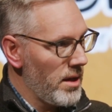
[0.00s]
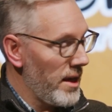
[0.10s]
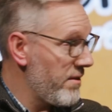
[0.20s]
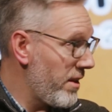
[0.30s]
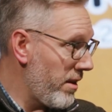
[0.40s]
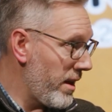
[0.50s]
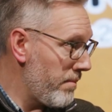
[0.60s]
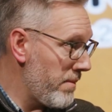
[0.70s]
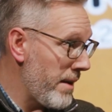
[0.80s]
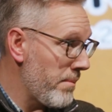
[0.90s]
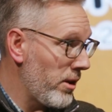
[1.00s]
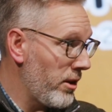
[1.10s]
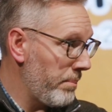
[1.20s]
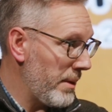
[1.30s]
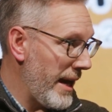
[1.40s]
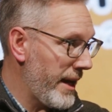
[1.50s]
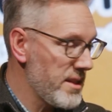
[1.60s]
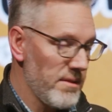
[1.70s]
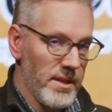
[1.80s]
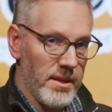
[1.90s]
even though they might not be
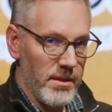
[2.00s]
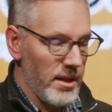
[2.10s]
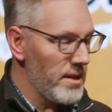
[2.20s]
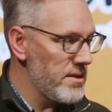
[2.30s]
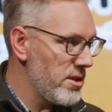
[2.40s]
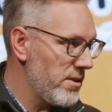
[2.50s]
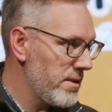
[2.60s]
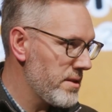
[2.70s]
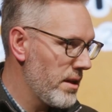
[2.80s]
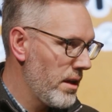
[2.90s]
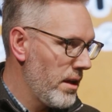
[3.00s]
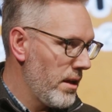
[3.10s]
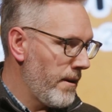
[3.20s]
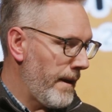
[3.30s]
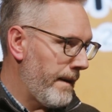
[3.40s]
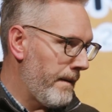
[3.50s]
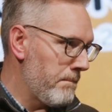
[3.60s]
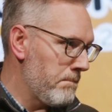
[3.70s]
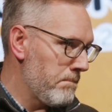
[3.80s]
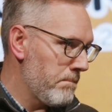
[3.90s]
active in service.
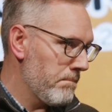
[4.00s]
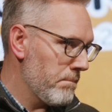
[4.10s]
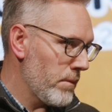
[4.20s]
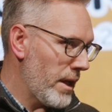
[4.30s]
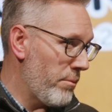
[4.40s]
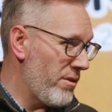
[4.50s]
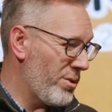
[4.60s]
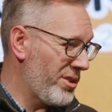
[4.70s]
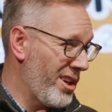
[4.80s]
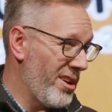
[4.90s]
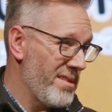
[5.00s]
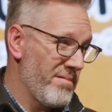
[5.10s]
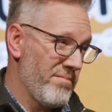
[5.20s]
And we've also got,